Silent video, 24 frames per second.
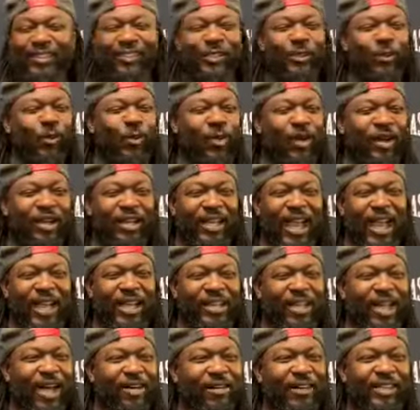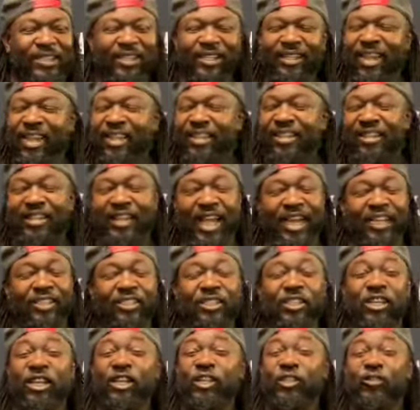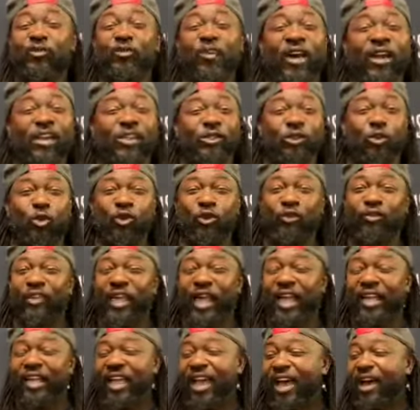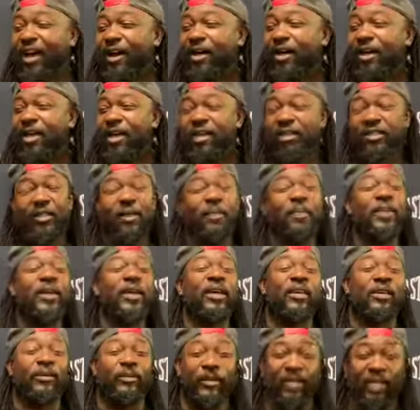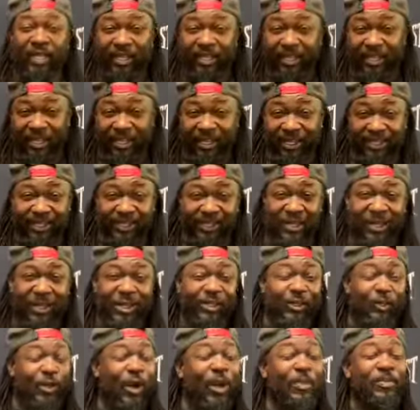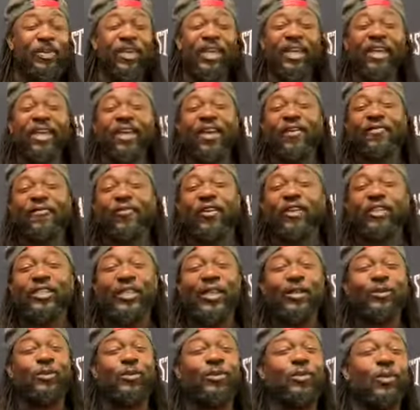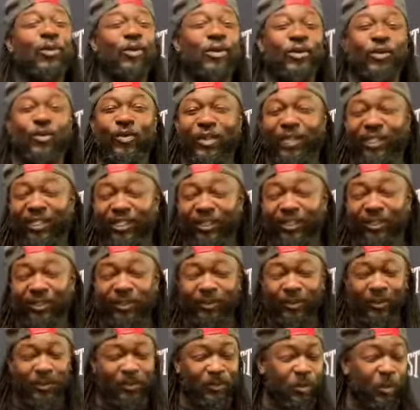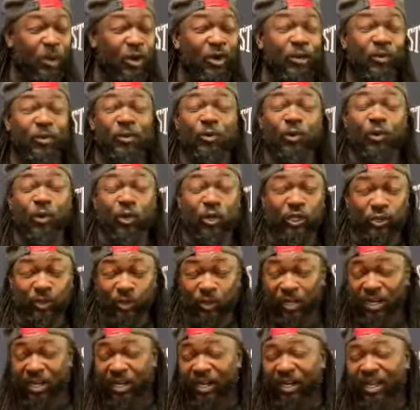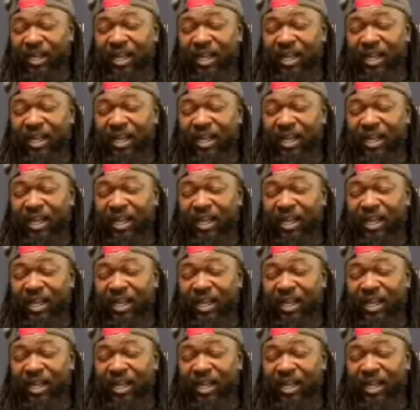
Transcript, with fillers: to where like y'all get together and like judge fights, sort of like how the Pick'em League is. Mm-hmm. So I'm thinking at first that's what Border Wars were.